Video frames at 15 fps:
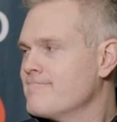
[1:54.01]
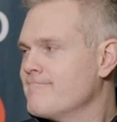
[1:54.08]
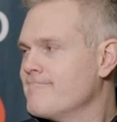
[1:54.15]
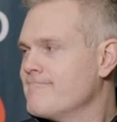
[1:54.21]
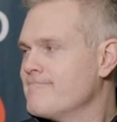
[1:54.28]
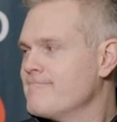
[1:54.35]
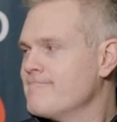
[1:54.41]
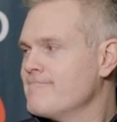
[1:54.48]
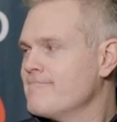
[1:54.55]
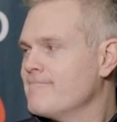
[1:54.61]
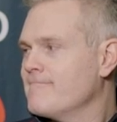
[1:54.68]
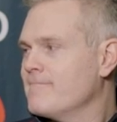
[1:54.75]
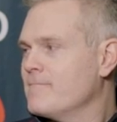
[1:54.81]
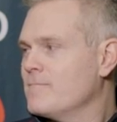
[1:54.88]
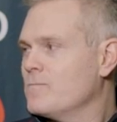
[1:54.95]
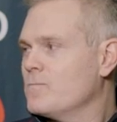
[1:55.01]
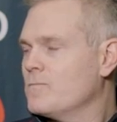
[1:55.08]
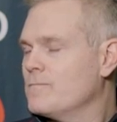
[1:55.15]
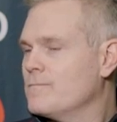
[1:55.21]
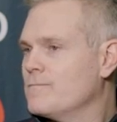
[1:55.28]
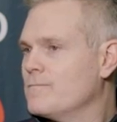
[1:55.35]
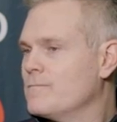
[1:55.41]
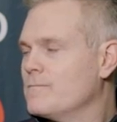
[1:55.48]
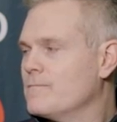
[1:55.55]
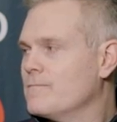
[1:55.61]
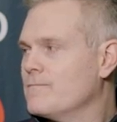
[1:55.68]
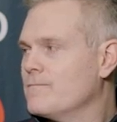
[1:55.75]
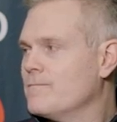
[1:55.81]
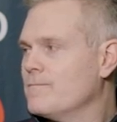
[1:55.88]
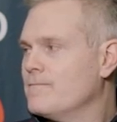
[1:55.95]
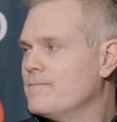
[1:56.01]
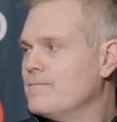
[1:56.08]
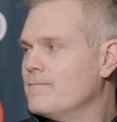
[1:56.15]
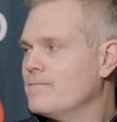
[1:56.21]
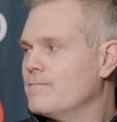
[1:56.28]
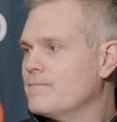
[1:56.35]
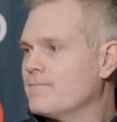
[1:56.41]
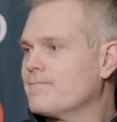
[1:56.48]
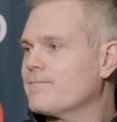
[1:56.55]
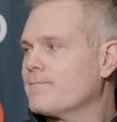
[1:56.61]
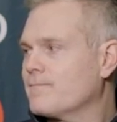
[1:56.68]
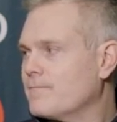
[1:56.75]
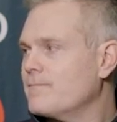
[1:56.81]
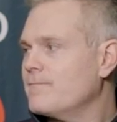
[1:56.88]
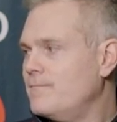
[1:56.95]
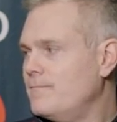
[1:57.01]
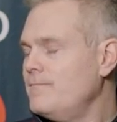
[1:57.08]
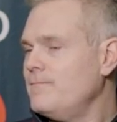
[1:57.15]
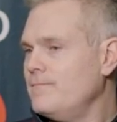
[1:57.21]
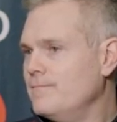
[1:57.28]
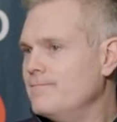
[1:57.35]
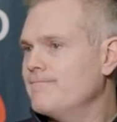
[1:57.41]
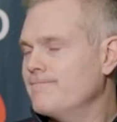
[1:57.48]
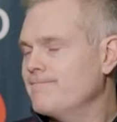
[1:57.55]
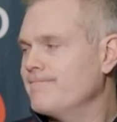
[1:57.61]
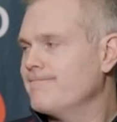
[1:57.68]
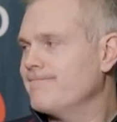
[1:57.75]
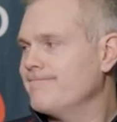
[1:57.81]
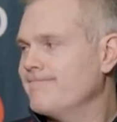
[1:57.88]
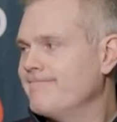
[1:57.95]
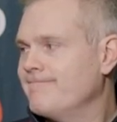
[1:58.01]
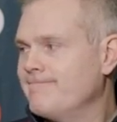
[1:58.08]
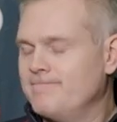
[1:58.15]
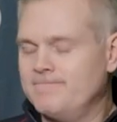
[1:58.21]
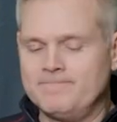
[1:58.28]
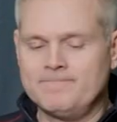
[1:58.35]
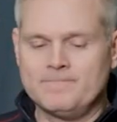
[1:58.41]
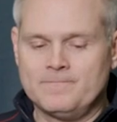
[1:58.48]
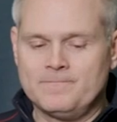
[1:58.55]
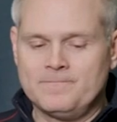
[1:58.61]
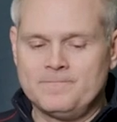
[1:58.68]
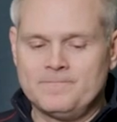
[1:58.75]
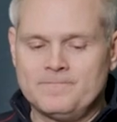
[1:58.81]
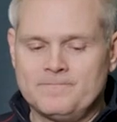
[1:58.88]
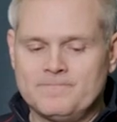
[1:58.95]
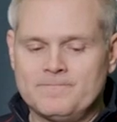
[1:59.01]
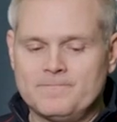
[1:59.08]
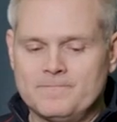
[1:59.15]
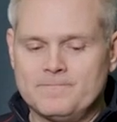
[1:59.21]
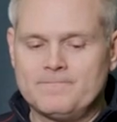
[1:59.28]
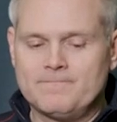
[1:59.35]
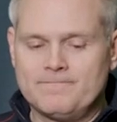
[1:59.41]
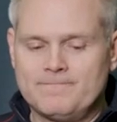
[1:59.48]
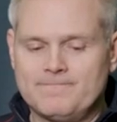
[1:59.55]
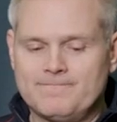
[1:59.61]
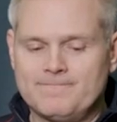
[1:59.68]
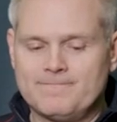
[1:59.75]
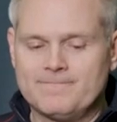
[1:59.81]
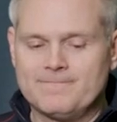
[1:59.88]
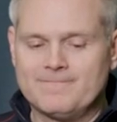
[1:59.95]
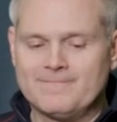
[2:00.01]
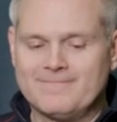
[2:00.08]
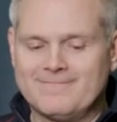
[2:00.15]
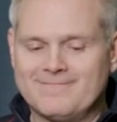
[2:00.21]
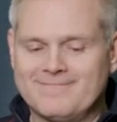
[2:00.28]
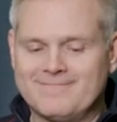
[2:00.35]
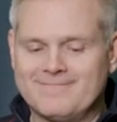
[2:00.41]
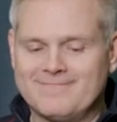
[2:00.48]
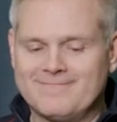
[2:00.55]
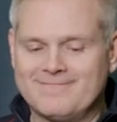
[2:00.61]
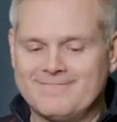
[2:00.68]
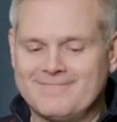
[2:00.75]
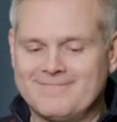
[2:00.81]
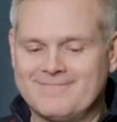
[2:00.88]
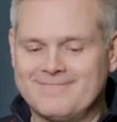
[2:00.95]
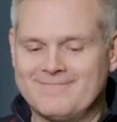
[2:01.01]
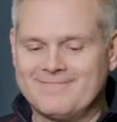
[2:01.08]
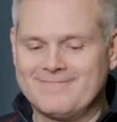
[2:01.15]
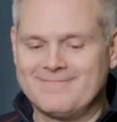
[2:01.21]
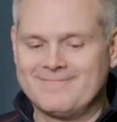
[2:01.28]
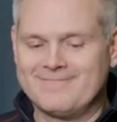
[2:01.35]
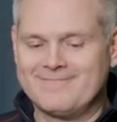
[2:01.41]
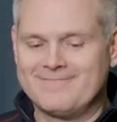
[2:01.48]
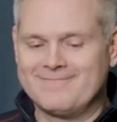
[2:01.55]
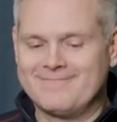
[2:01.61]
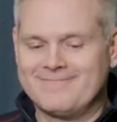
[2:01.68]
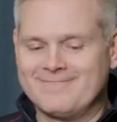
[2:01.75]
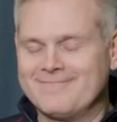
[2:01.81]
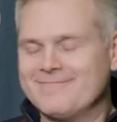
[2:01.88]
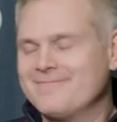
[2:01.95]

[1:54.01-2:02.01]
(silent)